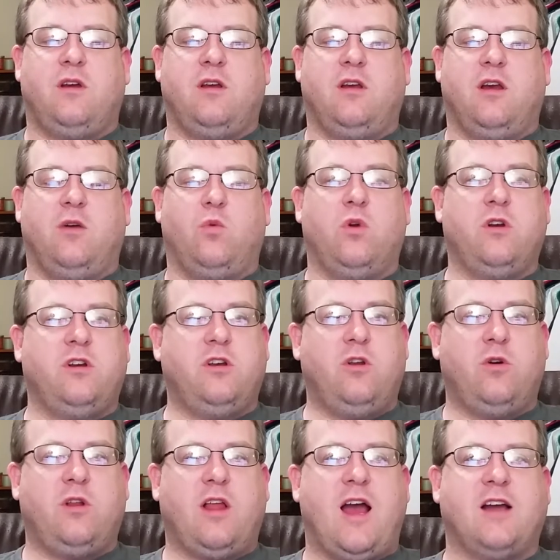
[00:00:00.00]
I wanted to
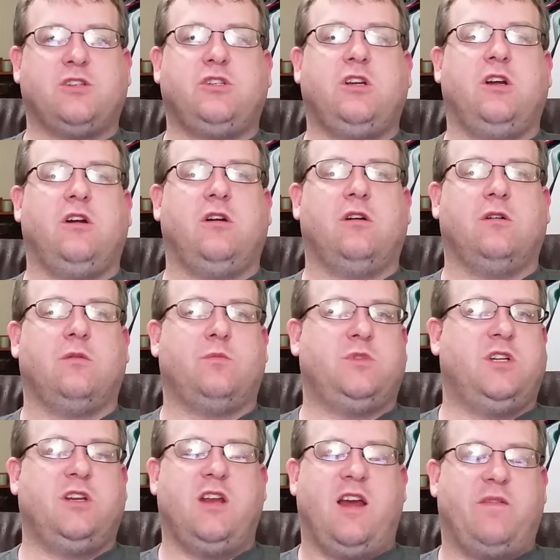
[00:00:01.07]
do it last year,
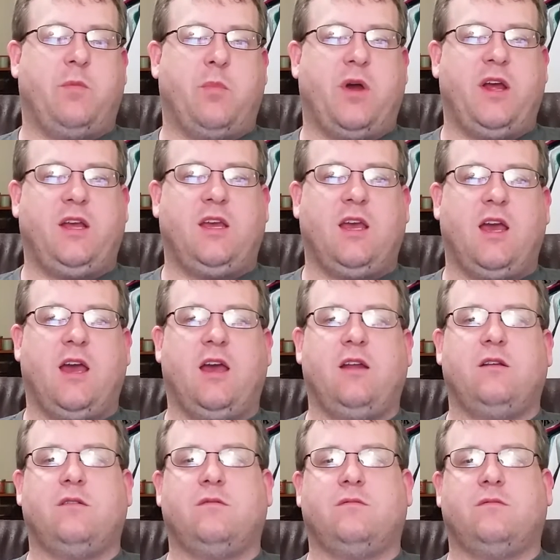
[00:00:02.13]
didn't have a bike yet.
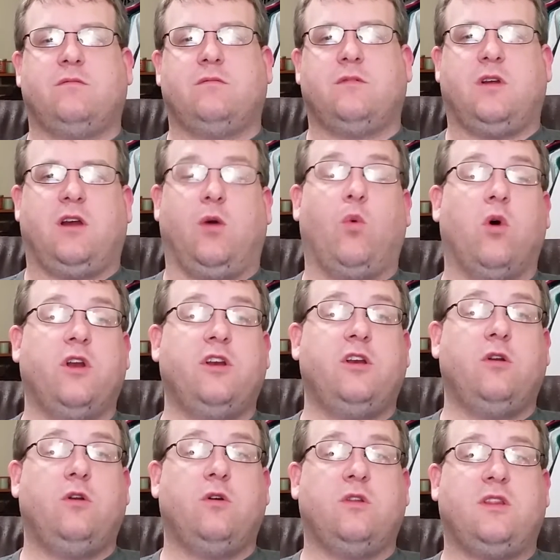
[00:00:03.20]
I wanted
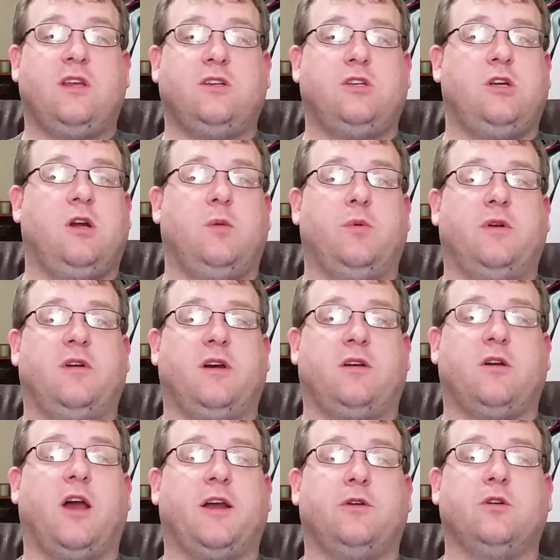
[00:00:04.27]
to do it this year,
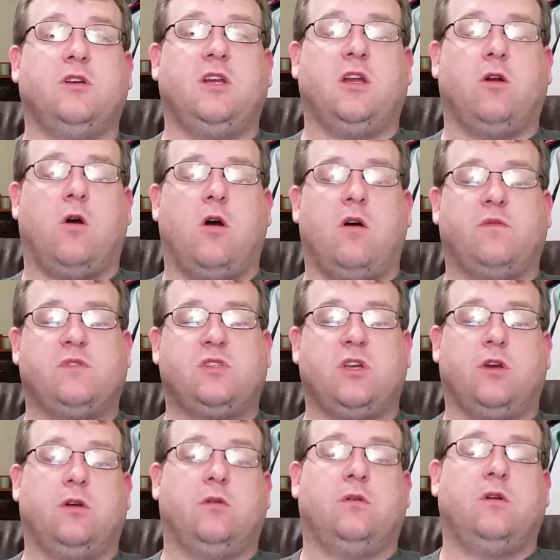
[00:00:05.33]
but I couldn't get off
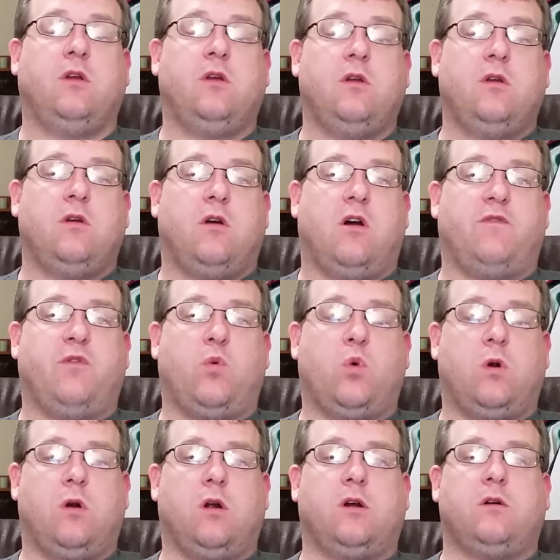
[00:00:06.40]
of
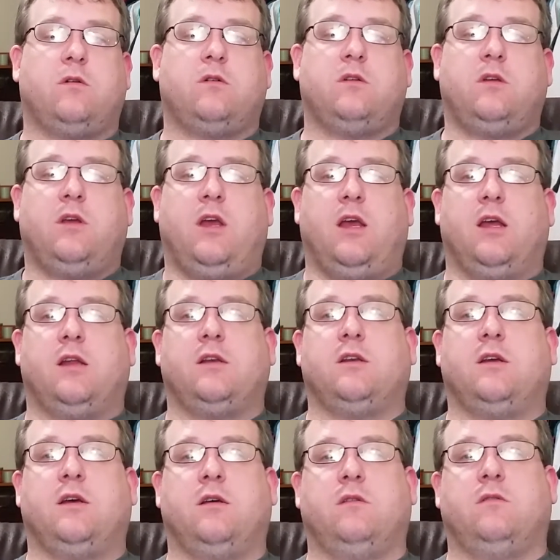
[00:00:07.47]
work,
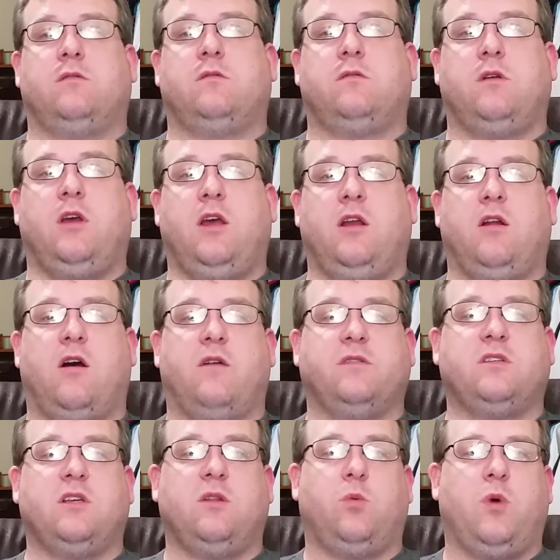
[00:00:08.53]
and
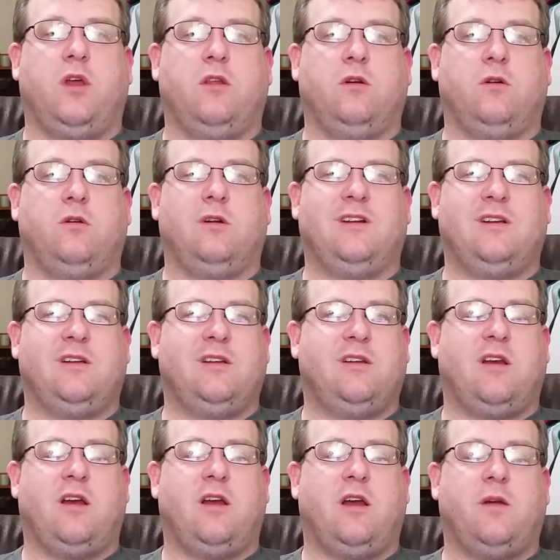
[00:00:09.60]
obviously the weather.
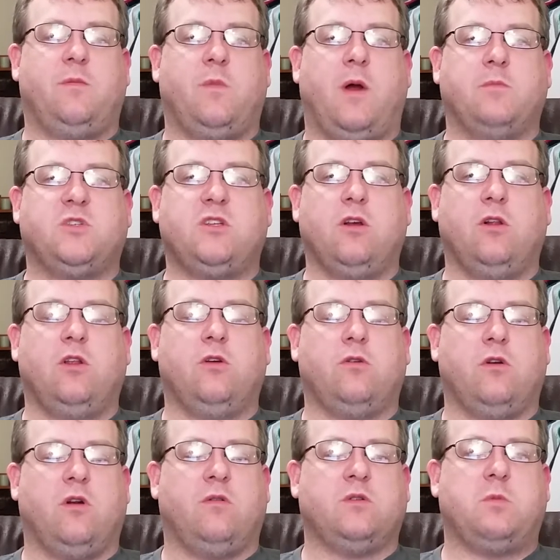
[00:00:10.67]
I'm still a
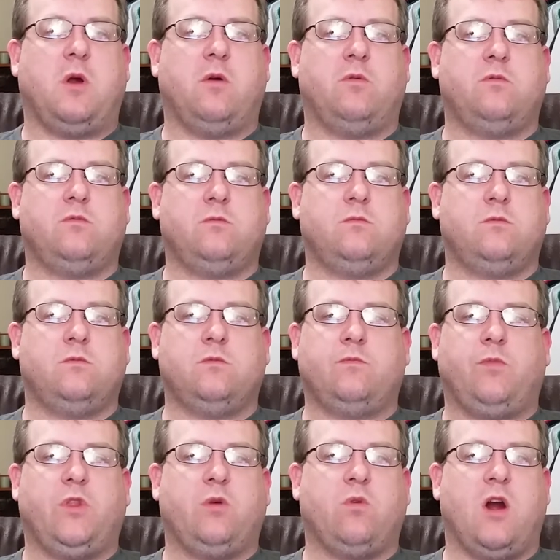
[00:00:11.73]
little nervous about
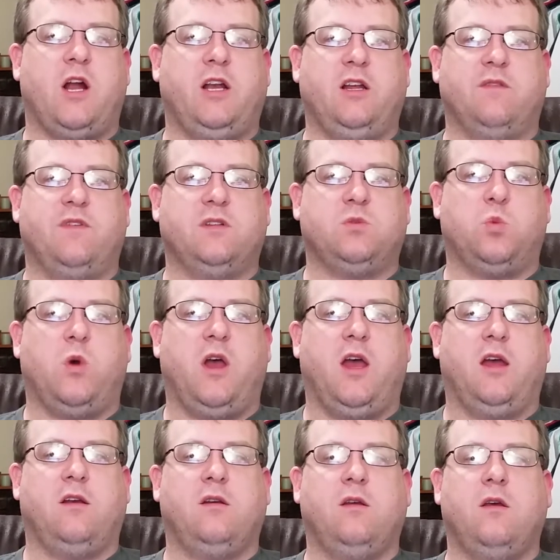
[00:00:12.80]
riding if it's
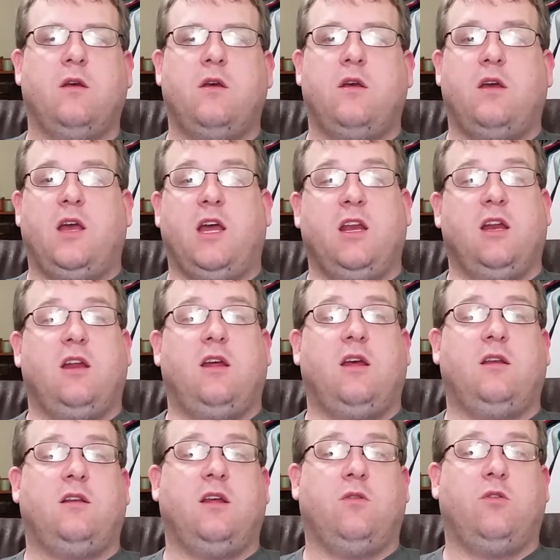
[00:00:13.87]
wet, and
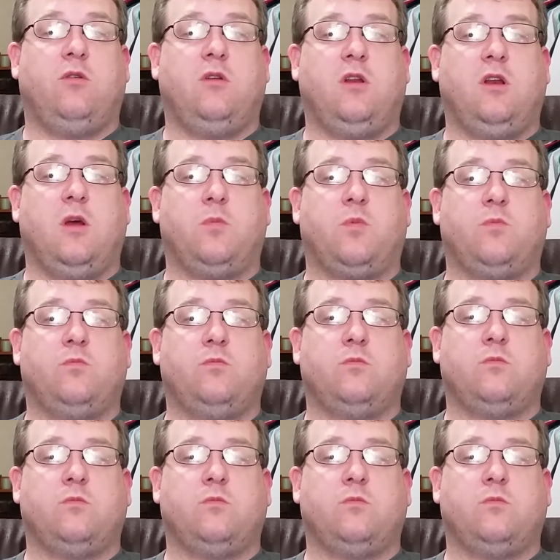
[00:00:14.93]
it did end up.